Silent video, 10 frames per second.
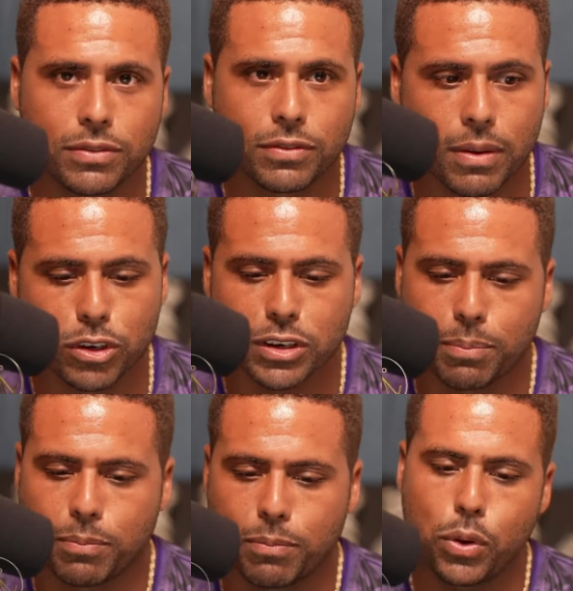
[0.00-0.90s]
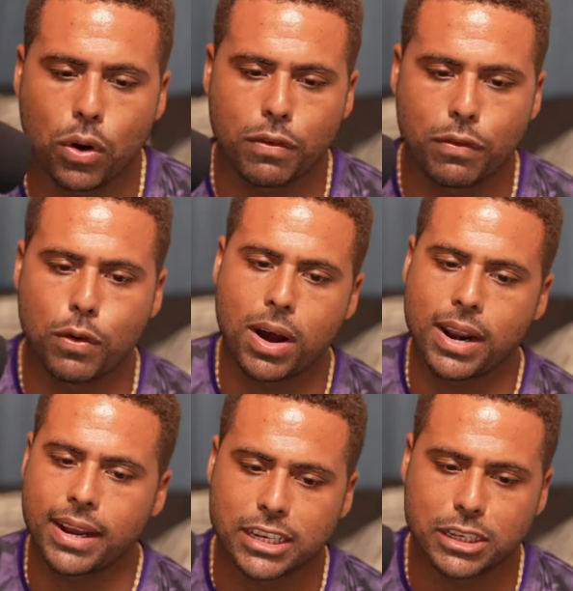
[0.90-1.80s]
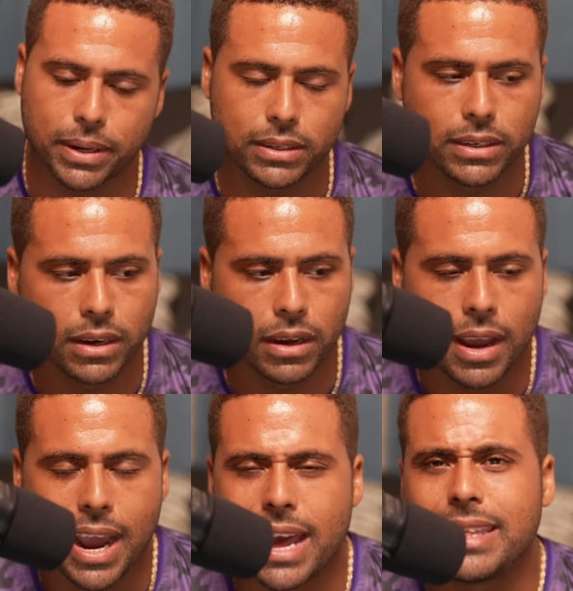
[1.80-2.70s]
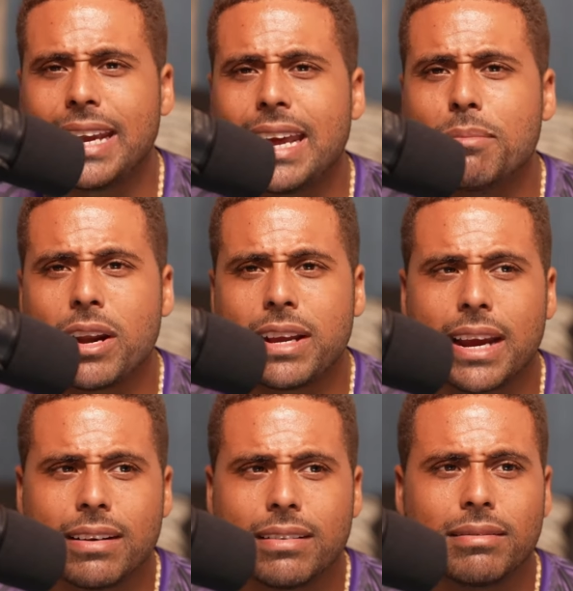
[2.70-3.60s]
from just a pure footballing aspect, I think anybody can,